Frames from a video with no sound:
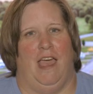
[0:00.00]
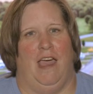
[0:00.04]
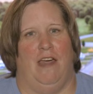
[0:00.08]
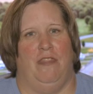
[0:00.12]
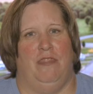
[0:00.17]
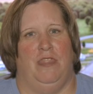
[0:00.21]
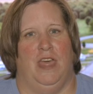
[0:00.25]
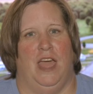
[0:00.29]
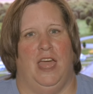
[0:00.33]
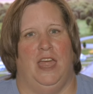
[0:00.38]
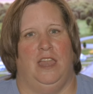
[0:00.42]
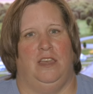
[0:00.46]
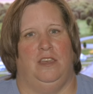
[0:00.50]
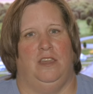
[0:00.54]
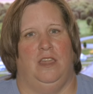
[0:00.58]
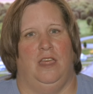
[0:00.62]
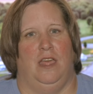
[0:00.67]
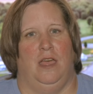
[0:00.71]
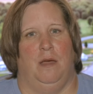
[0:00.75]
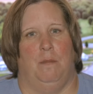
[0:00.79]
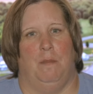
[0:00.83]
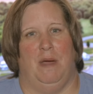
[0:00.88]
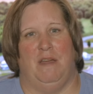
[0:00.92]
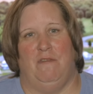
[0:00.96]
And
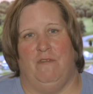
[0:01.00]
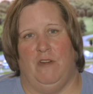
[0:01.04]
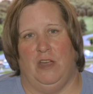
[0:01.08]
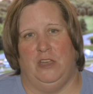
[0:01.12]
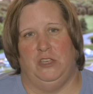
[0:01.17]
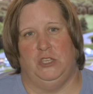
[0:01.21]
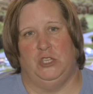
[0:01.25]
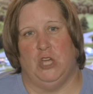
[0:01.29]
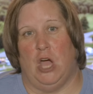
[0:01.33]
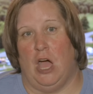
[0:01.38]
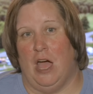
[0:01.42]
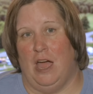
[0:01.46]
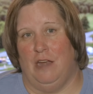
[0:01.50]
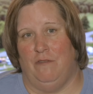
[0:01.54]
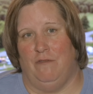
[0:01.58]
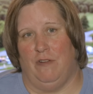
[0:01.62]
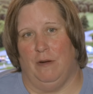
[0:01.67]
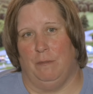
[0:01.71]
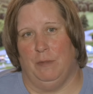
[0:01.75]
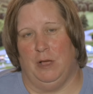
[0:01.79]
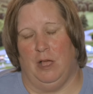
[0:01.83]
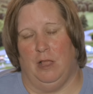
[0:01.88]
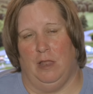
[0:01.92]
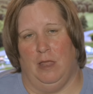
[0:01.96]
then my friend
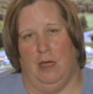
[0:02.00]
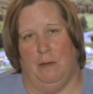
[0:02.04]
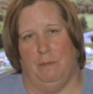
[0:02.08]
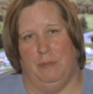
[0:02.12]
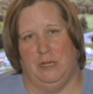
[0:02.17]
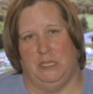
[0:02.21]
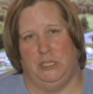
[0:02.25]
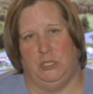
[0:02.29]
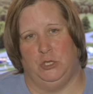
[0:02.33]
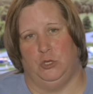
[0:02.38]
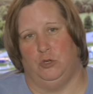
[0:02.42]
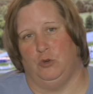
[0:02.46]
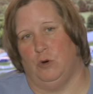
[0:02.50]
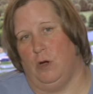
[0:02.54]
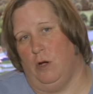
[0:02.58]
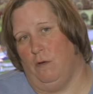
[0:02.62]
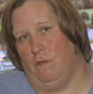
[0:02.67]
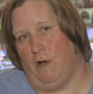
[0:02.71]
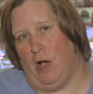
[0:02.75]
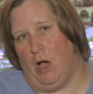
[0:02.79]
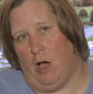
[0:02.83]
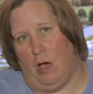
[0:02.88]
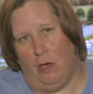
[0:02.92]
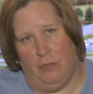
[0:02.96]
Dawn from Columbus drove